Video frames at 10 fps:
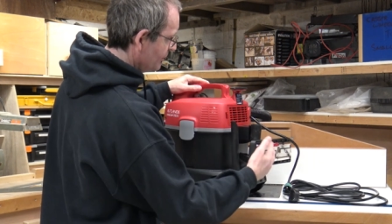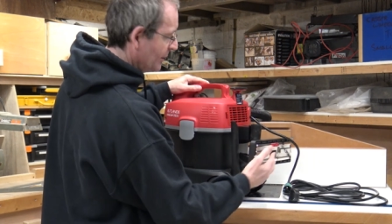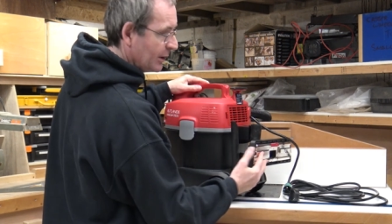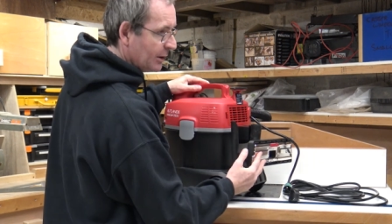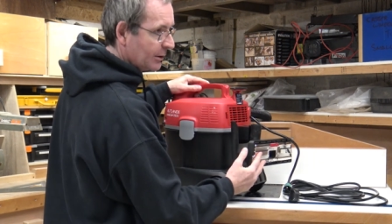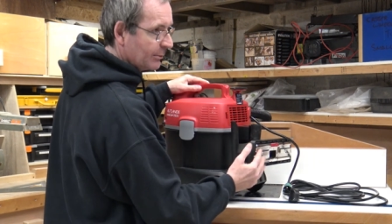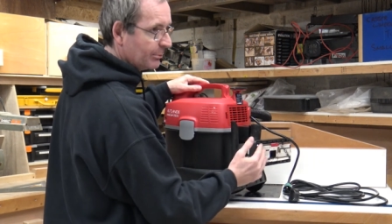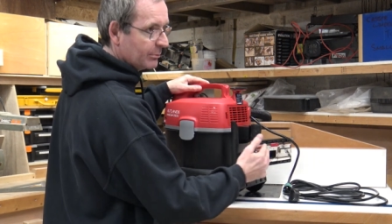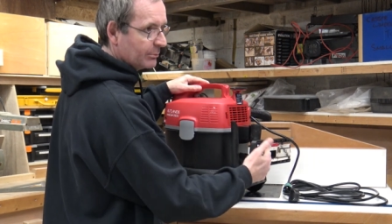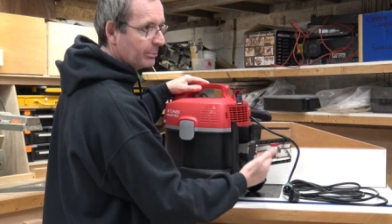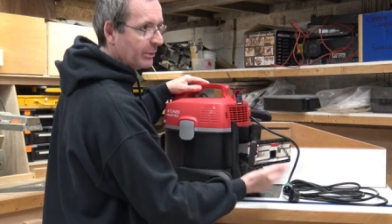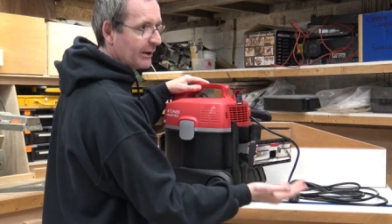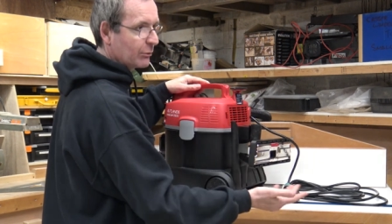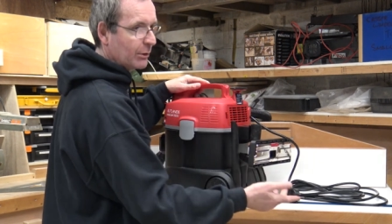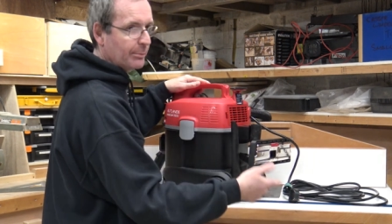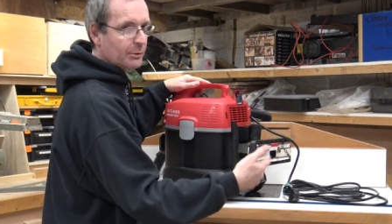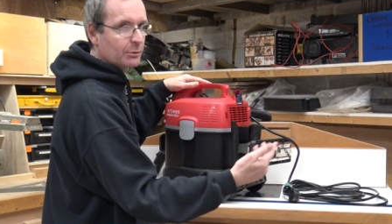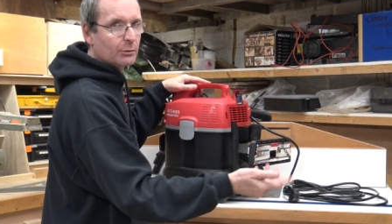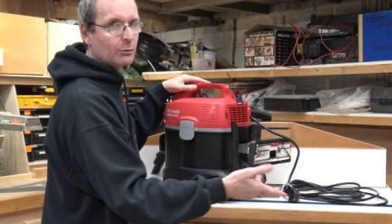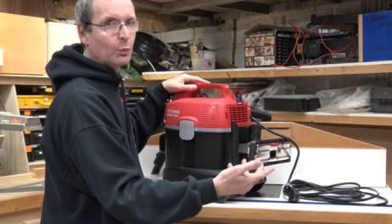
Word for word: uh, picker upper, or